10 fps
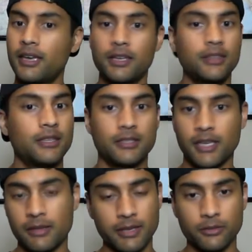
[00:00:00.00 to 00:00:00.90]
this
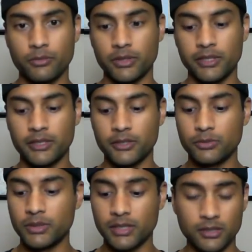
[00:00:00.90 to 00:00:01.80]
game gets really close,
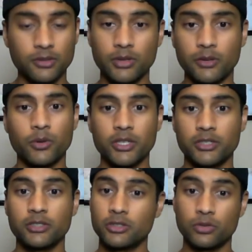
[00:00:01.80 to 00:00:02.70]
because I do think
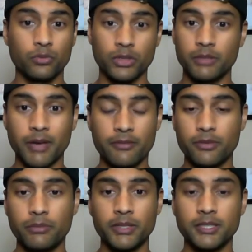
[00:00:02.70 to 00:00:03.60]
Washington is just a really bad
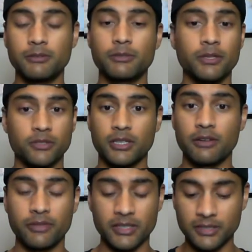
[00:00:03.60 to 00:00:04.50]
football team, especially
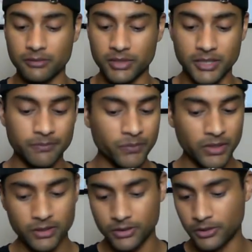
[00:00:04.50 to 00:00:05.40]
offensively.
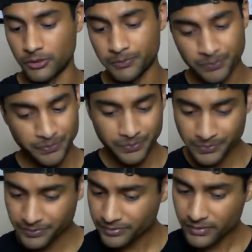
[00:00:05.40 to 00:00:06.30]
So
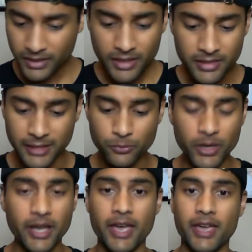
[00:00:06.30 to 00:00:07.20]
that's
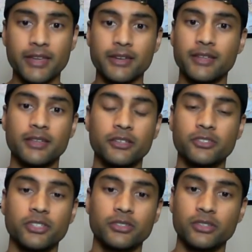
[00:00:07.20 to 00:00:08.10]
why I hate it.
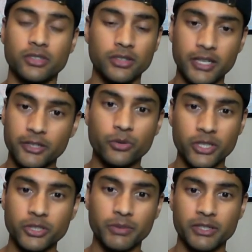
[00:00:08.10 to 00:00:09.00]
There's a lot of
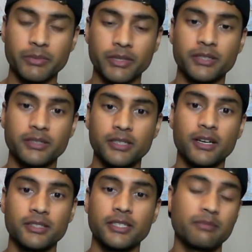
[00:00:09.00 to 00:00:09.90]
question marks about the
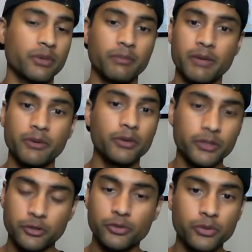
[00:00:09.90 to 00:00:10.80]
Seahawks team, but maybe only
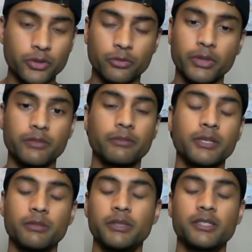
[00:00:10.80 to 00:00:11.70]
2 or 3 of them need
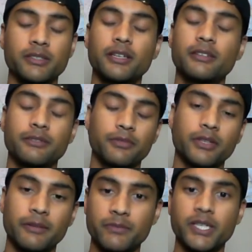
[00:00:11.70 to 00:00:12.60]
to be solved for
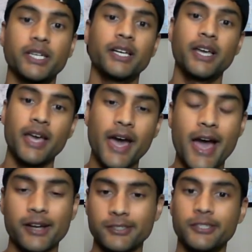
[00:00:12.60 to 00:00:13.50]
them to
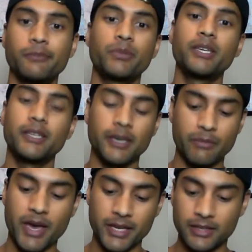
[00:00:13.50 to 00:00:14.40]
actually compete, get
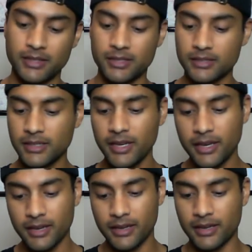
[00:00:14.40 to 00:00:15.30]
back in this.
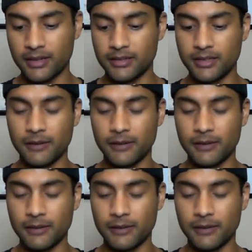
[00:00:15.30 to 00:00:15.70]
And